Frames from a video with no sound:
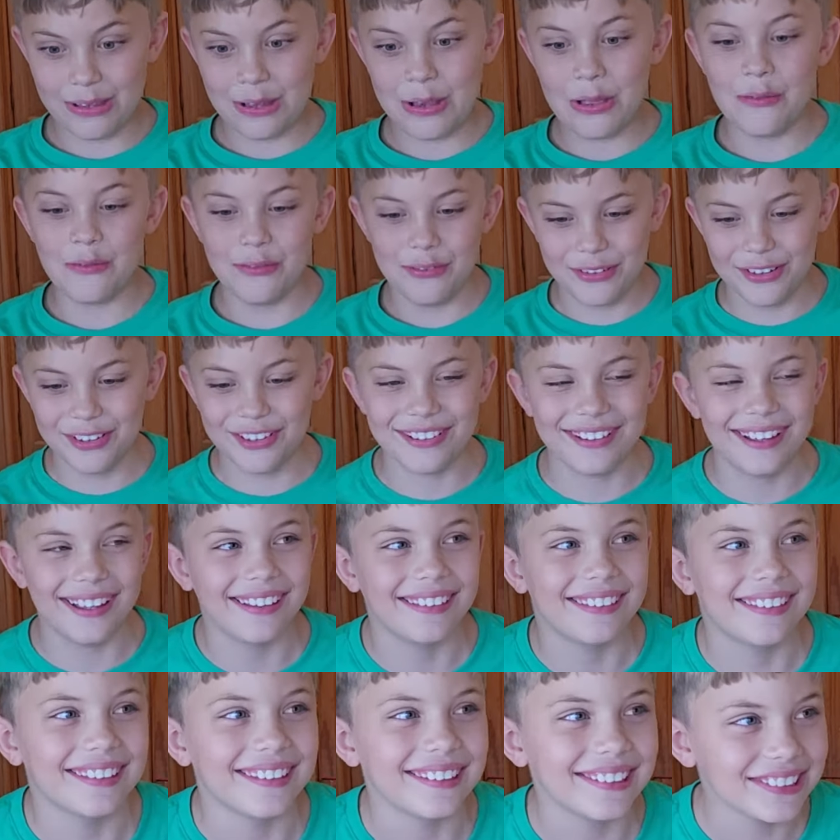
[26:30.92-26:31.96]
I really
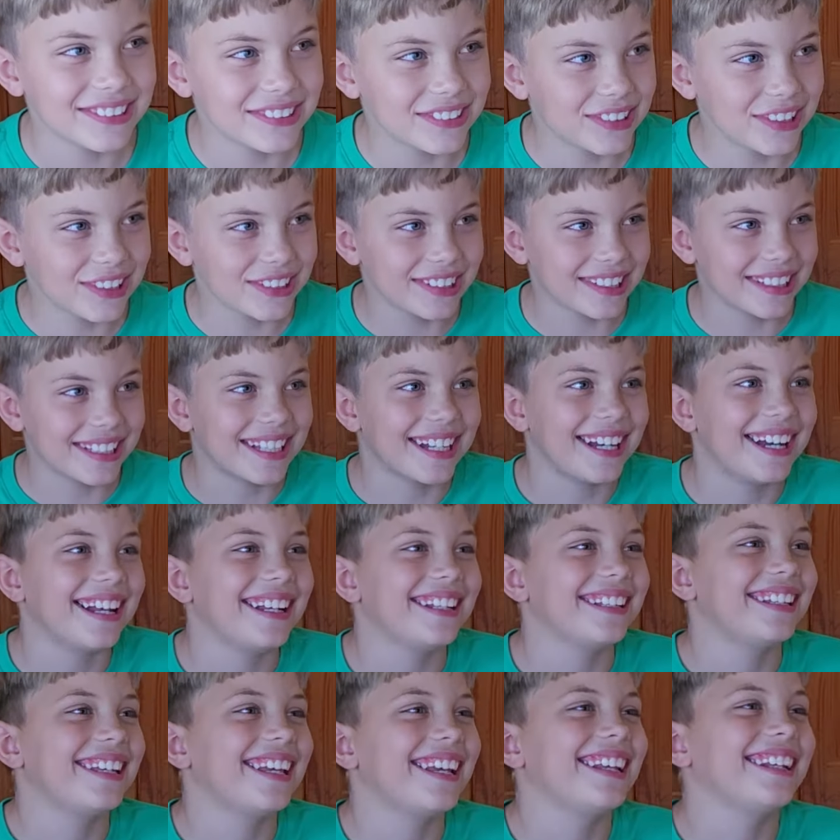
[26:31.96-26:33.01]
like this. As soon as I
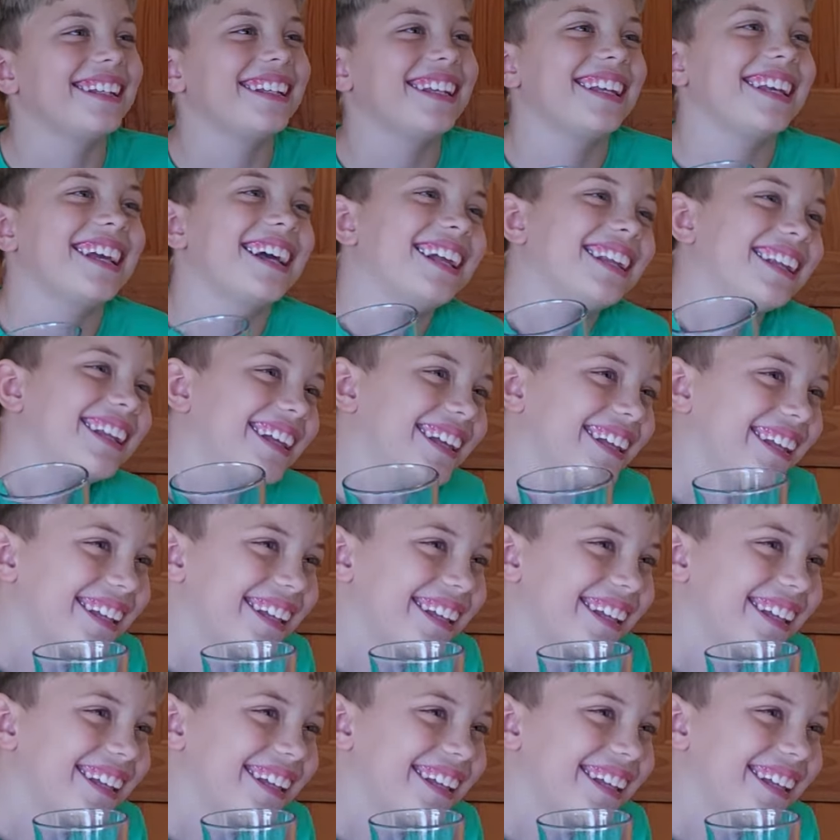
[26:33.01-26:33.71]
can you guys